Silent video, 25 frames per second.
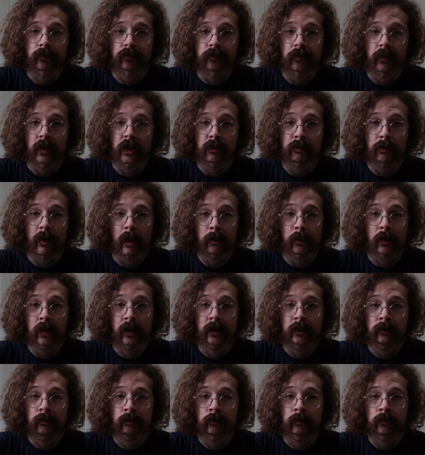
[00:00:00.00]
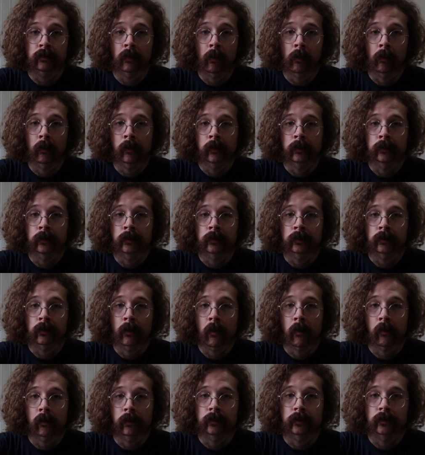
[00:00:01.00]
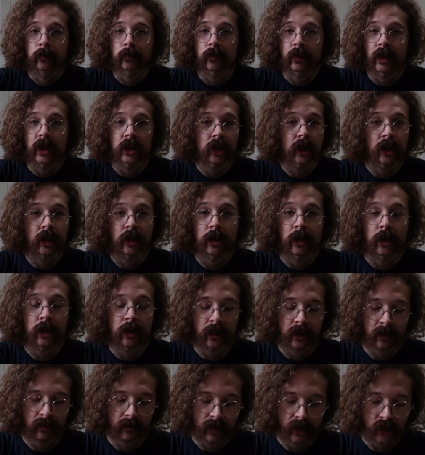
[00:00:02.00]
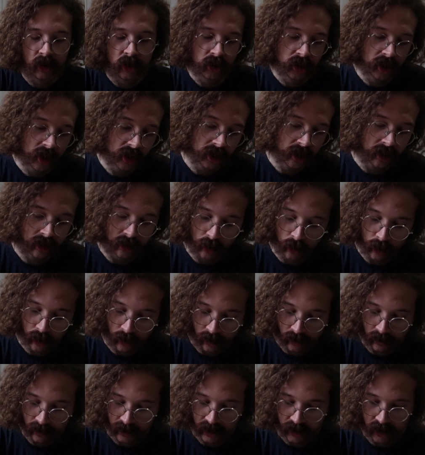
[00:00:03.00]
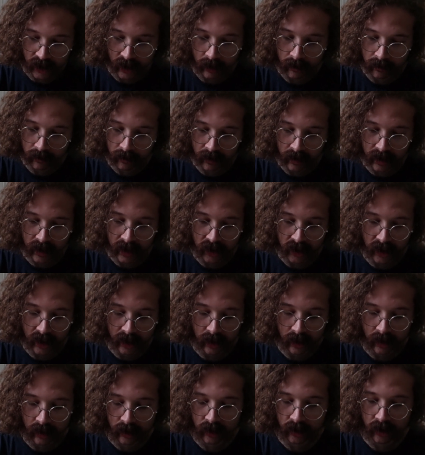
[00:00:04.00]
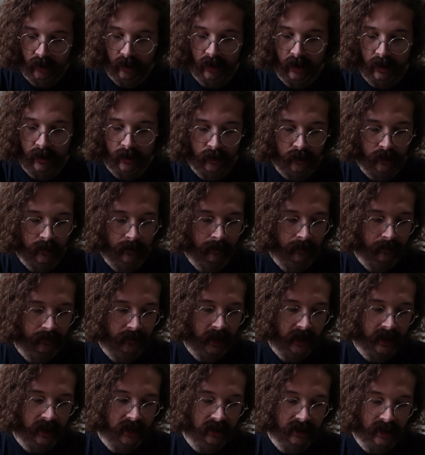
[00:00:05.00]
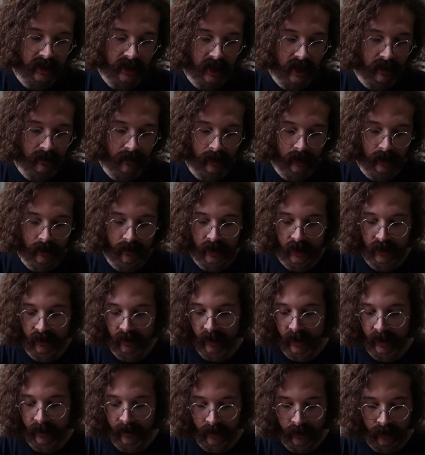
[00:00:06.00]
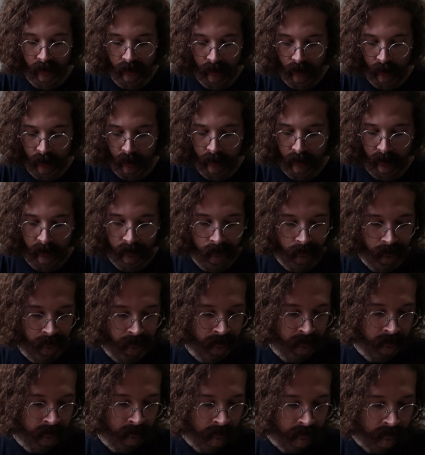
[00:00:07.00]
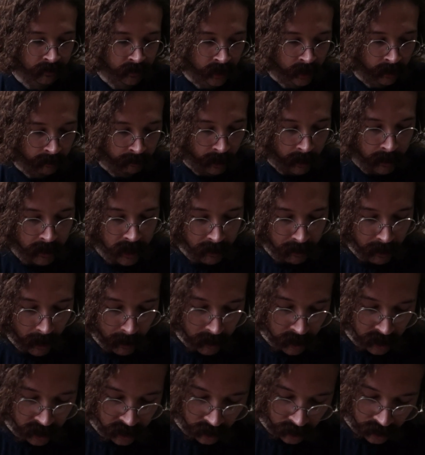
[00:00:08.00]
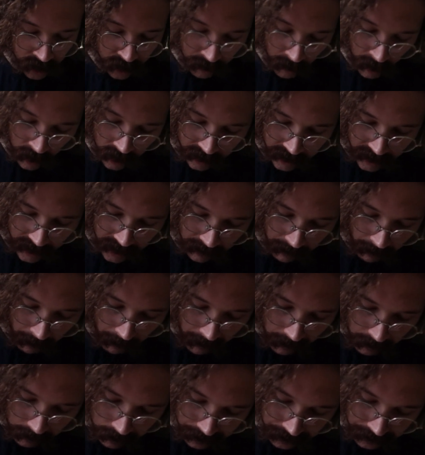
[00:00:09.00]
And this pepper tastes like nothing. It just tastes like the oil itself. It tastes like sardines. I guess they gave all of its flavor to the oil. Maybe the pepper is so small that,